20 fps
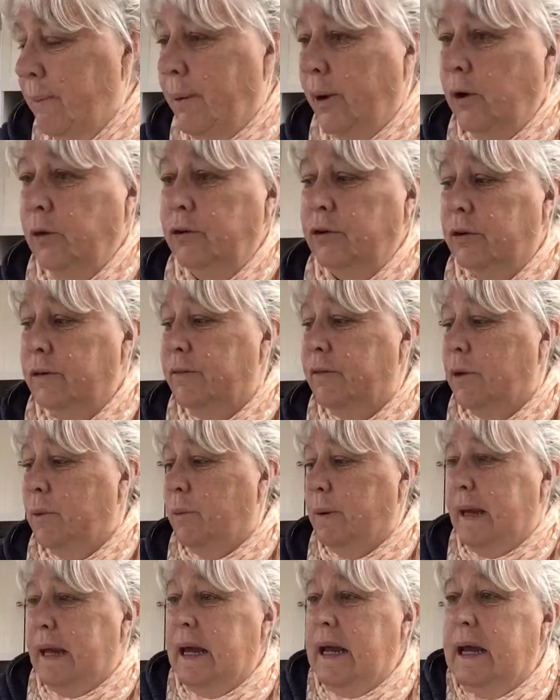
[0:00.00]
Purse of the
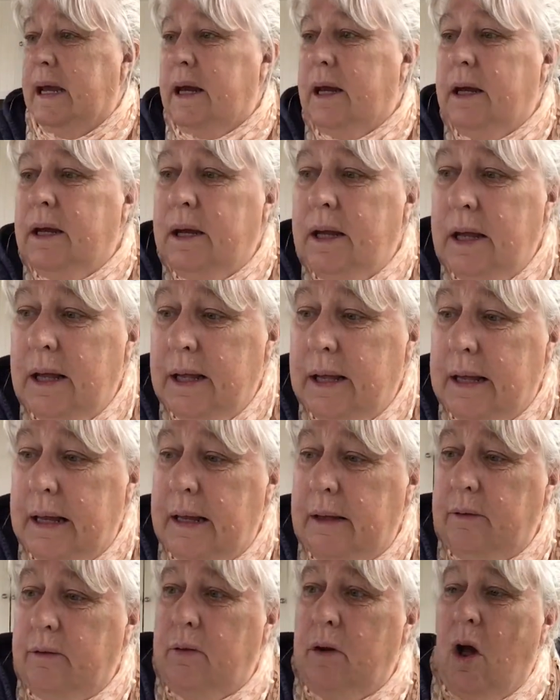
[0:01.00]
week
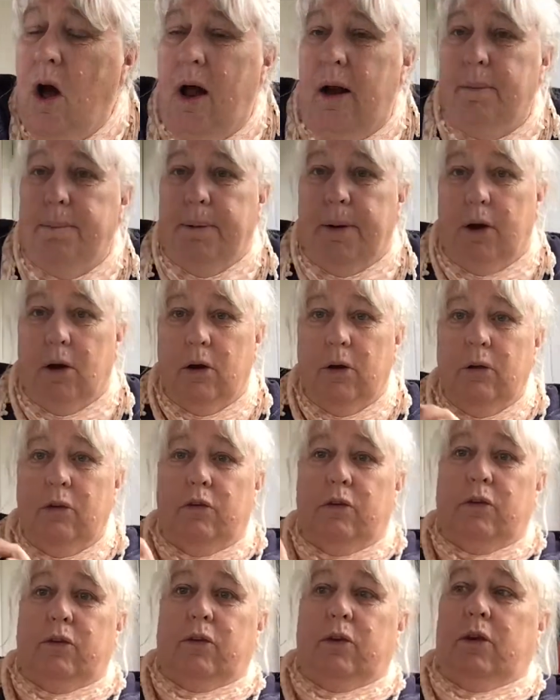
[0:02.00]
is not a
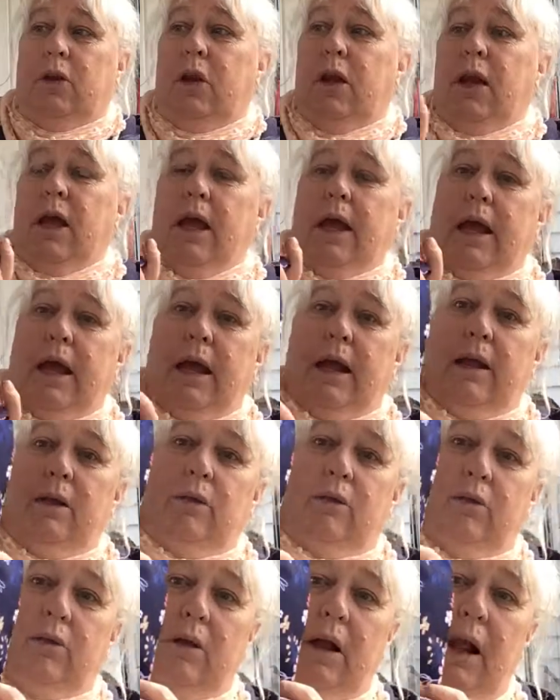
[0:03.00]
purse.
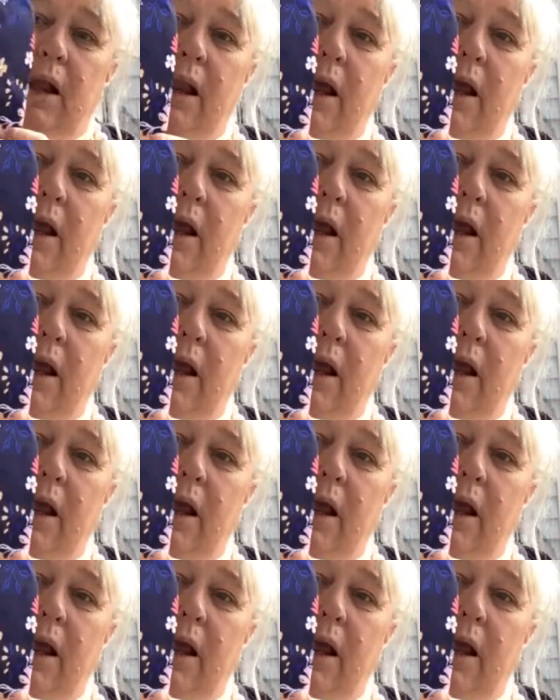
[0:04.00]
It's a